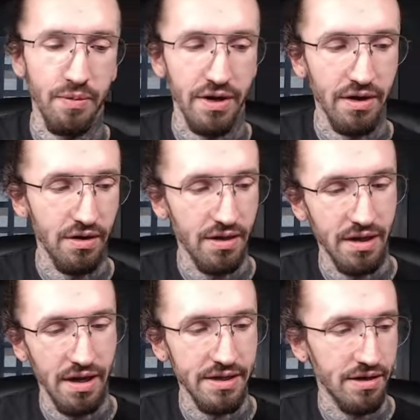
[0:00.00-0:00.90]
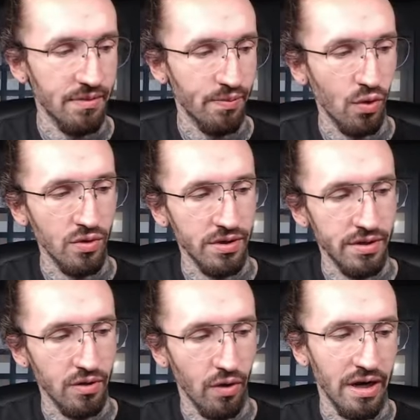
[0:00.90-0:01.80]
but I didn't pull
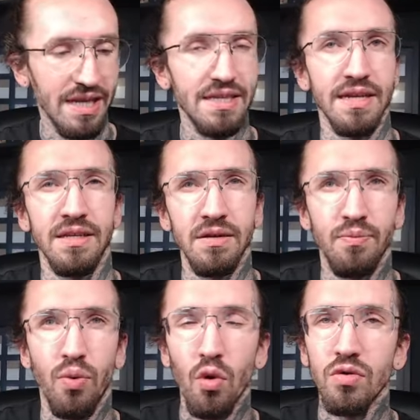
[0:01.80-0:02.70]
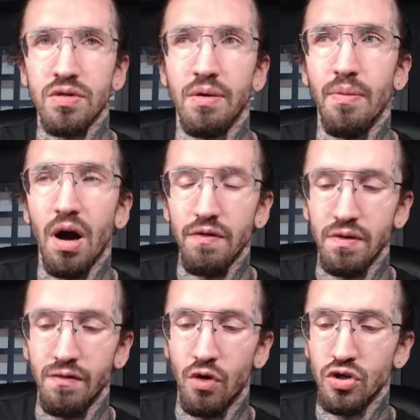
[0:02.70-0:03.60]
it, or at least I didn't pull the
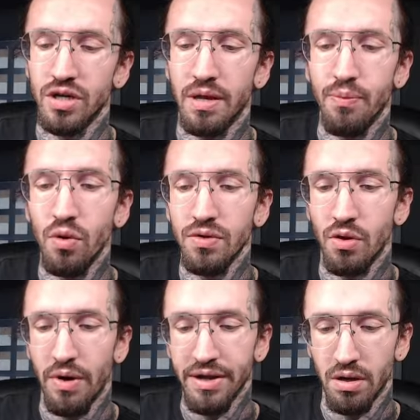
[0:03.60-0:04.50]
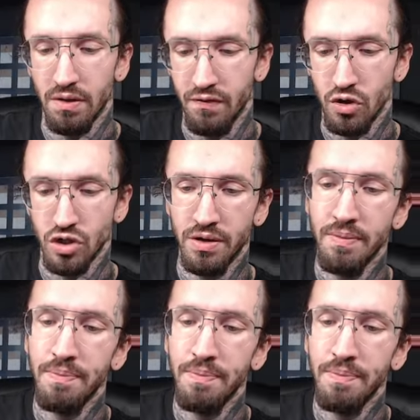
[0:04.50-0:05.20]
Marvel version. I pulled the regular version.